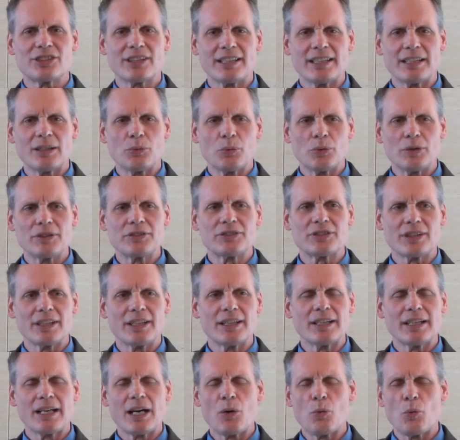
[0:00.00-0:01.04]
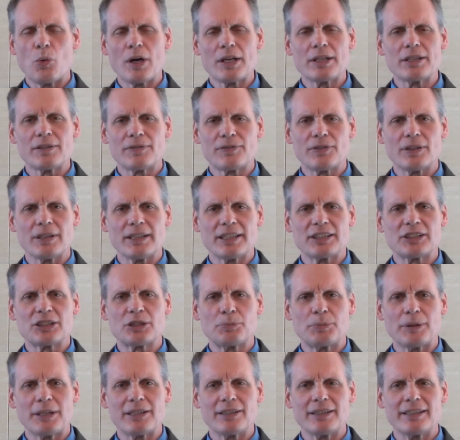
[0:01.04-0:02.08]
and it was a wonderful
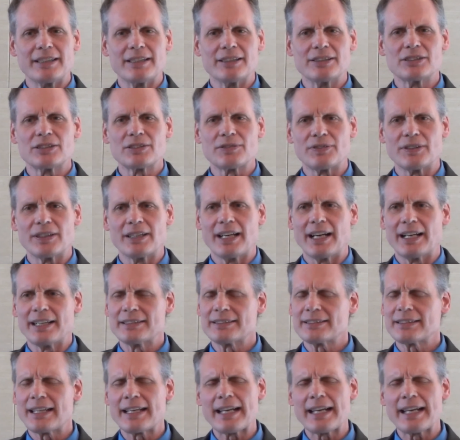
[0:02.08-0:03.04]
experience for us."